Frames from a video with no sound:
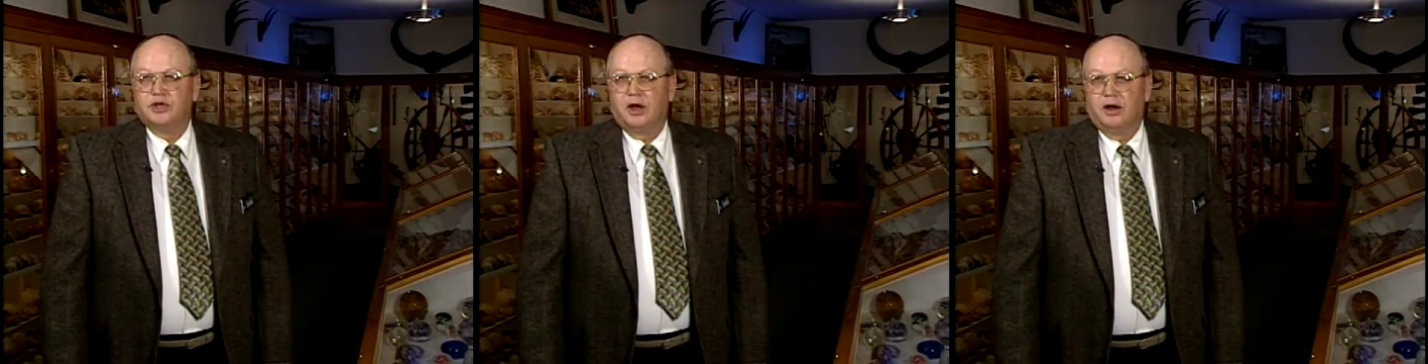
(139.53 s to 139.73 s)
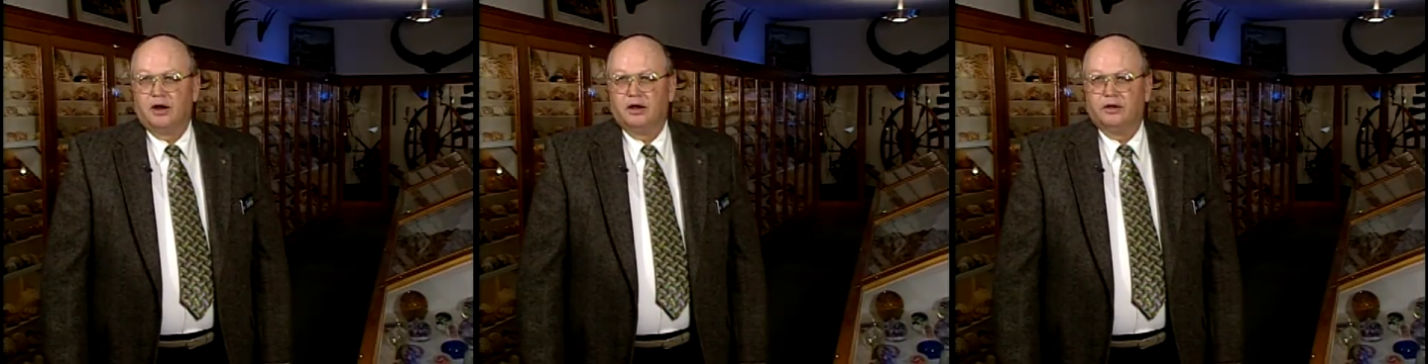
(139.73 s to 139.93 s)

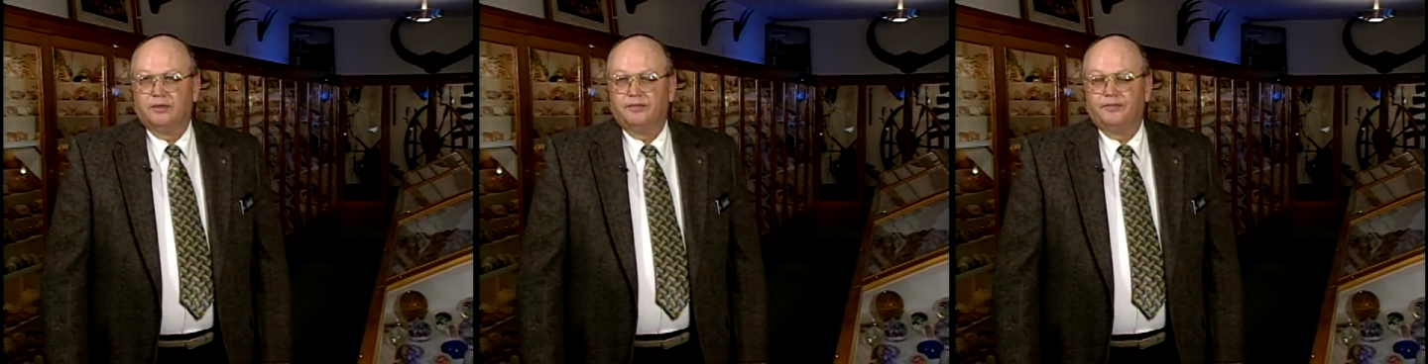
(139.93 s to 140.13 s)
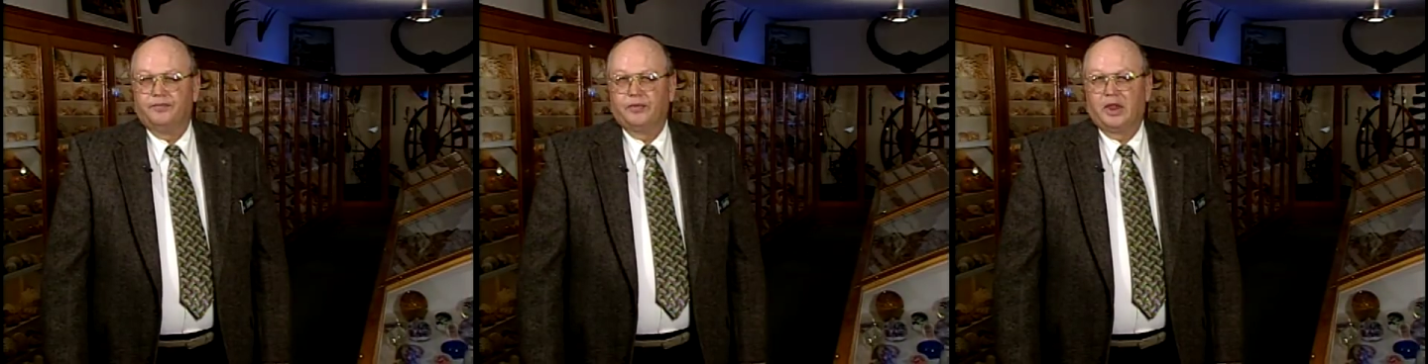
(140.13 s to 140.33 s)
Hart,
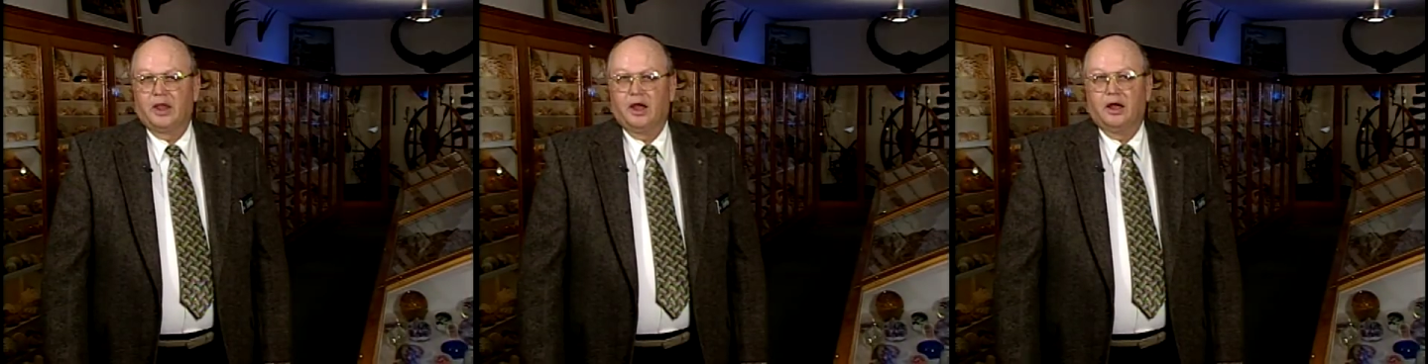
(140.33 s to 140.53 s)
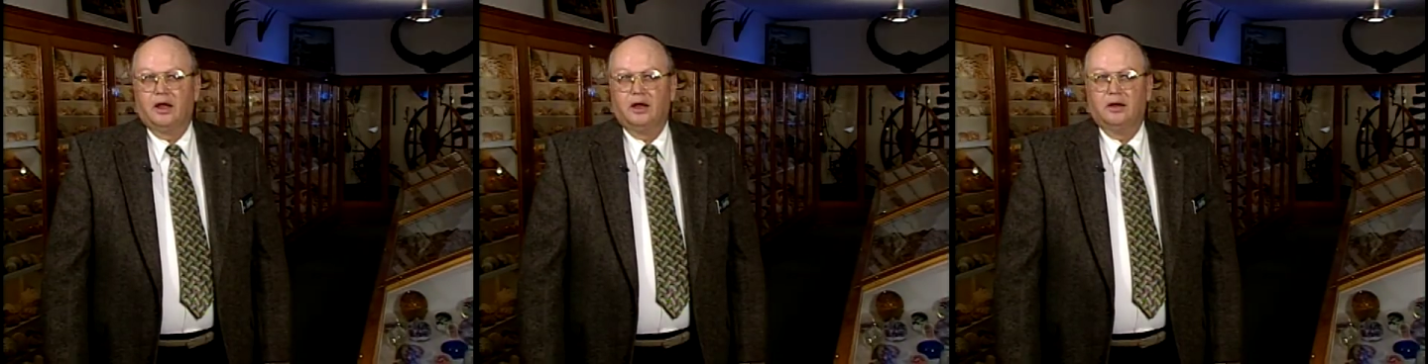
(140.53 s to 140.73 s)

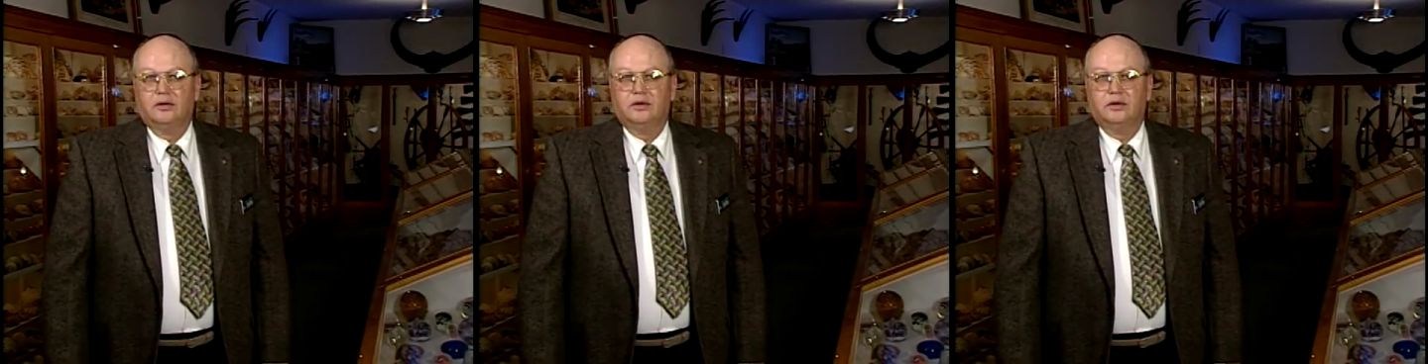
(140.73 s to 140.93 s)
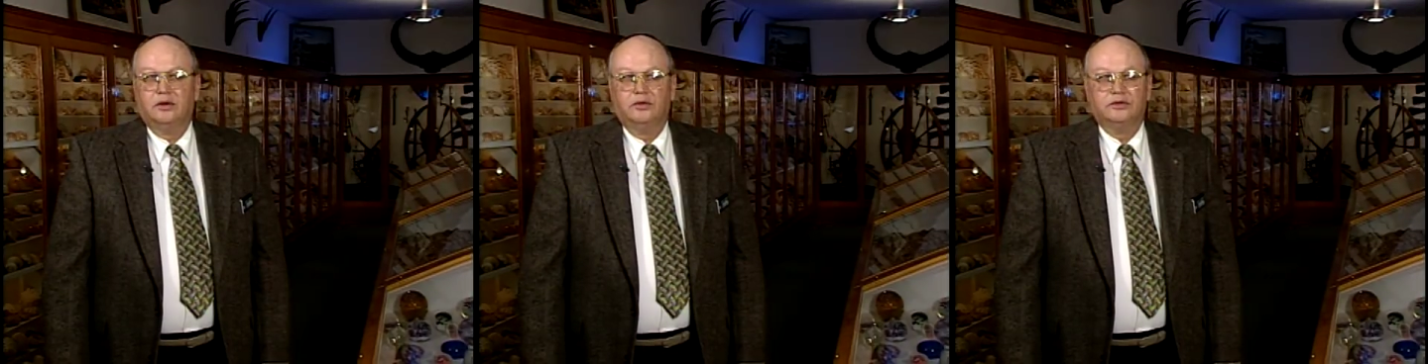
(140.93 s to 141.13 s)
uh,
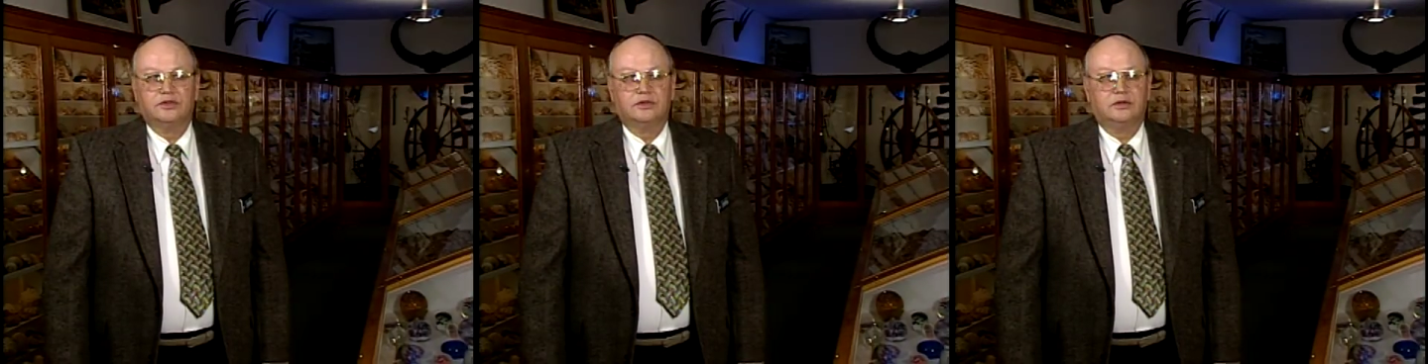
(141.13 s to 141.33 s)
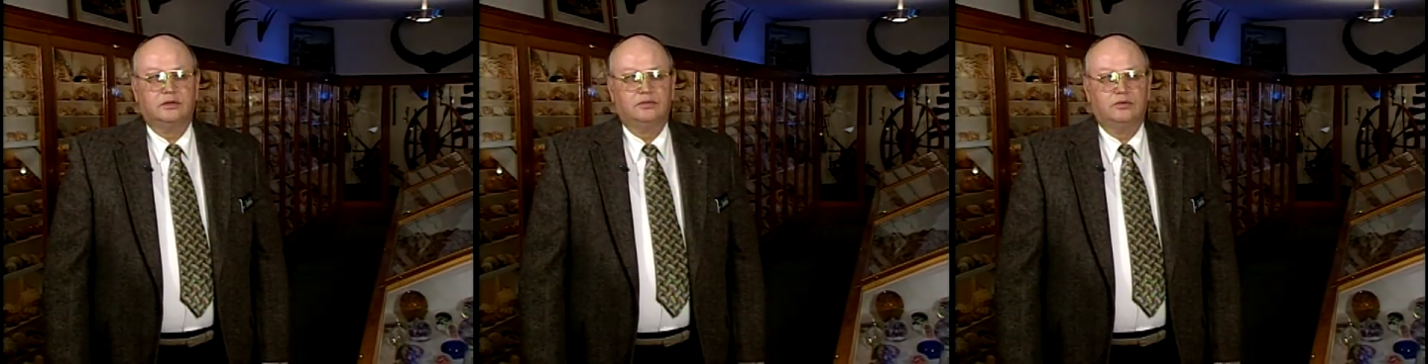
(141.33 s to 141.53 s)
who is,